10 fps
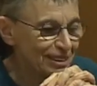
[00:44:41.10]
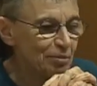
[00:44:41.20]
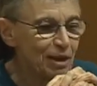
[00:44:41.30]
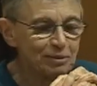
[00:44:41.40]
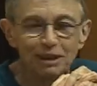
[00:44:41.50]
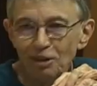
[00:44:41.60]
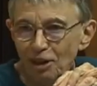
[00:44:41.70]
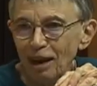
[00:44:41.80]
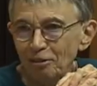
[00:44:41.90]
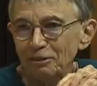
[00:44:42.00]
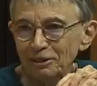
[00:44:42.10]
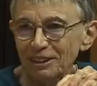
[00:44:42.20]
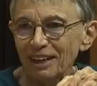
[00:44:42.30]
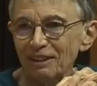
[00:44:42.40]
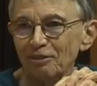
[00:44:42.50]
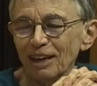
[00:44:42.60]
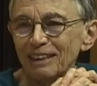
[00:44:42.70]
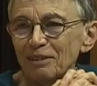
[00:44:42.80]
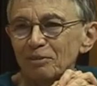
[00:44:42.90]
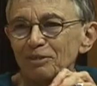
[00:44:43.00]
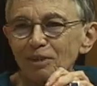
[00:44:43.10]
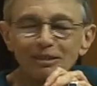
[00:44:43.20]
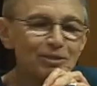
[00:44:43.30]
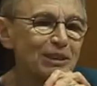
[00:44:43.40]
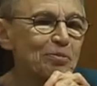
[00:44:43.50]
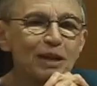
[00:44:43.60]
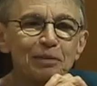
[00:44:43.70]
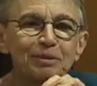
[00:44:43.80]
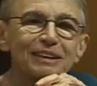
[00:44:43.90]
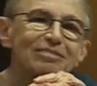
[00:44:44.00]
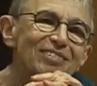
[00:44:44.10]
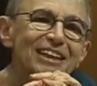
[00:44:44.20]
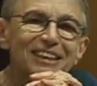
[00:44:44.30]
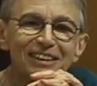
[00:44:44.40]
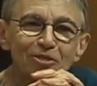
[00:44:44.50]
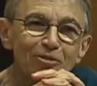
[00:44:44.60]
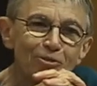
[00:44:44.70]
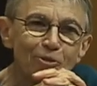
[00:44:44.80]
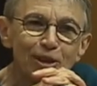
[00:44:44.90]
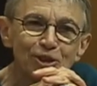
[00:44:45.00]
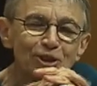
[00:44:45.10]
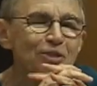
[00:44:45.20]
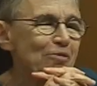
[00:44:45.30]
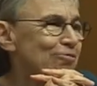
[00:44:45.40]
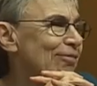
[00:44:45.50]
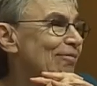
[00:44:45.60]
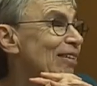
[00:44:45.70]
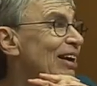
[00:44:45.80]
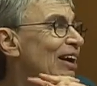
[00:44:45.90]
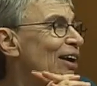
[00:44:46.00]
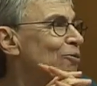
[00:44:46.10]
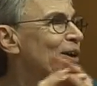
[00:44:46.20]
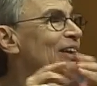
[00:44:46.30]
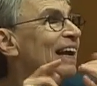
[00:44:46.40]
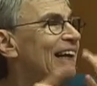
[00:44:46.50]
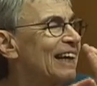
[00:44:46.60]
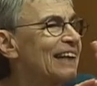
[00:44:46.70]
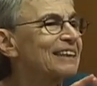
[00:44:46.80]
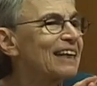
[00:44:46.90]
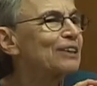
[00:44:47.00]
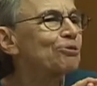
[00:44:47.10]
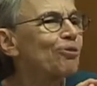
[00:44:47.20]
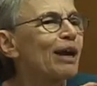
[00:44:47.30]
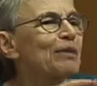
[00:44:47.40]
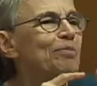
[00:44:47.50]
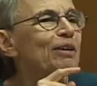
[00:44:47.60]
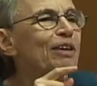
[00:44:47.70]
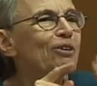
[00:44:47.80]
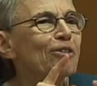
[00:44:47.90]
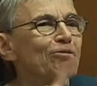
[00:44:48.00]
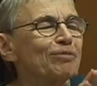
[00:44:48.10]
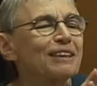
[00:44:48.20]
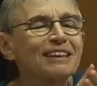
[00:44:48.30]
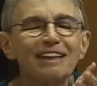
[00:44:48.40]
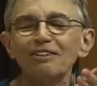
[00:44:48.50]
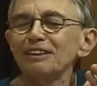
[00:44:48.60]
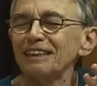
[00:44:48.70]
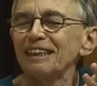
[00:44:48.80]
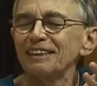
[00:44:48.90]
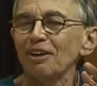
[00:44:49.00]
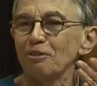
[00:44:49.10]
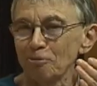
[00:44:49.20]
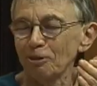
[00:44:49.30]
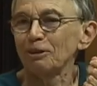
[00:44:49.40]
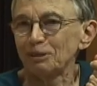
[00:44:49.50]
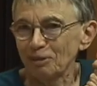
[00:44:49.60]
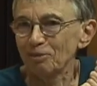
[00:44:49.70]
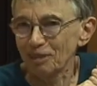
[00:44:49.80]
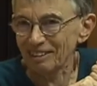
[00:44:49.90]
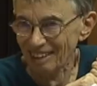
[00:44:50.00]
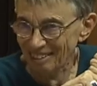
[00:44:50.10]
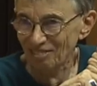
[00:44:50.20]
sometimes there are howlers and I correct them. And sometimes it's a question of, well, yes, that's right, but there are six other words that